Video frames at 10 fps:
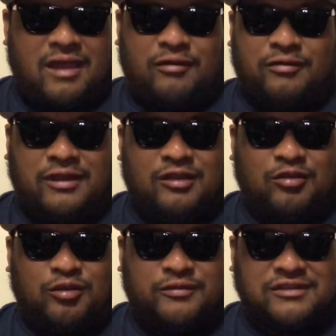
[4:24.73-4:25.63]
I really
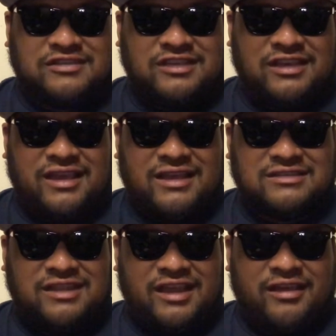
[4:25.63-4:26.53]
hope to see you
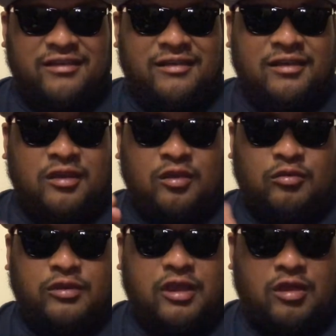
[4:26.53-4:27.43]
guys there.
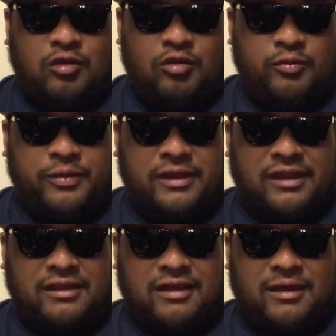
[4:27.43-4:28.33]
We are
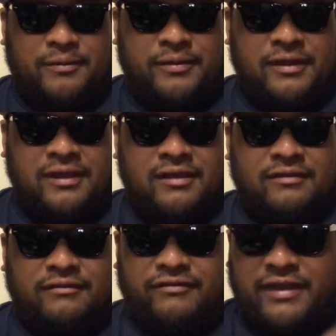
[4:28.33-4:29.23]
opening up
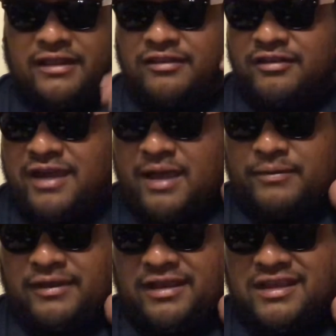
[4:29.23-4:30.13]
vendor
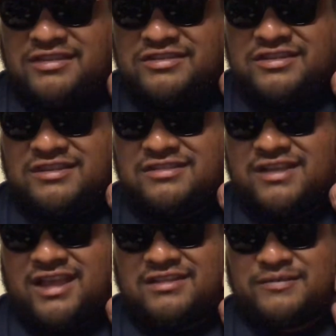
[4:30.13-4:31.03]
applications
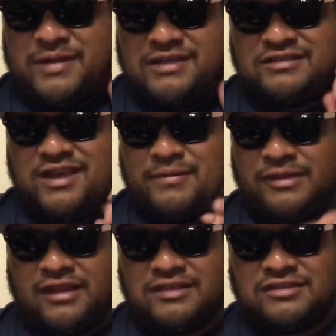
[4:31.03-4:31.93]
and sponsor
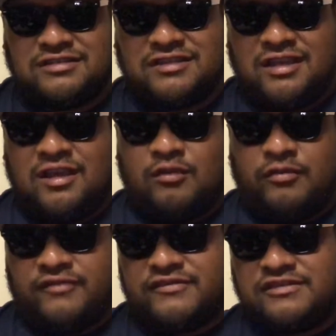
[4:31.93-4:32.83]
applications.
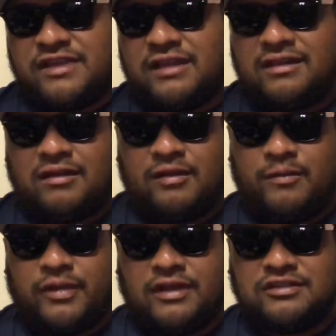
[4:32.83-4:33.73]
We've sent out a
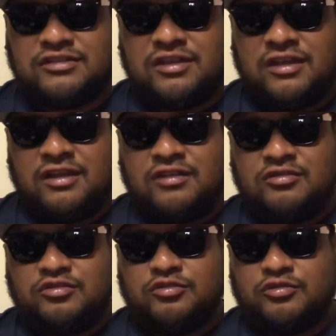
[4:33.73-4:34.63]
bunch
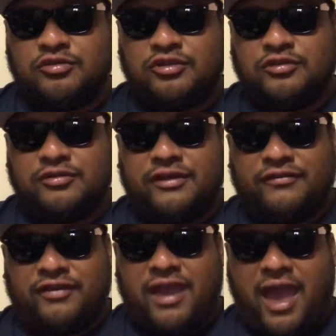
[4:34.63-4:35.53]
to you.
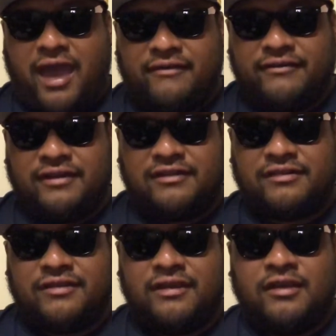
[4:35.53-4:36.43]
If you
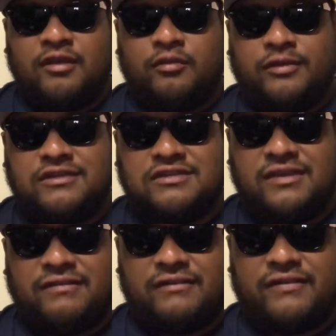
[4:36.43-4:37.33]
haven't
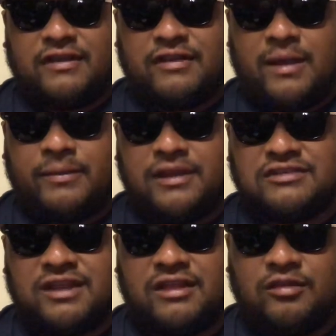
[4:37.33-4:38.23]
received a vendor
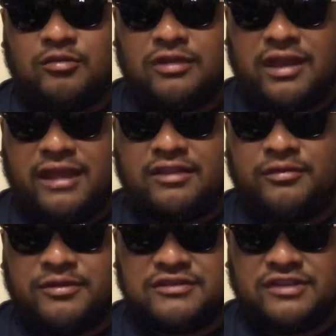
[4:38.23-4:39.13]
application and you would like
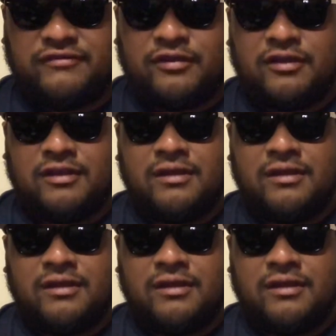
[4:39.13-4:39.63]
to receive one,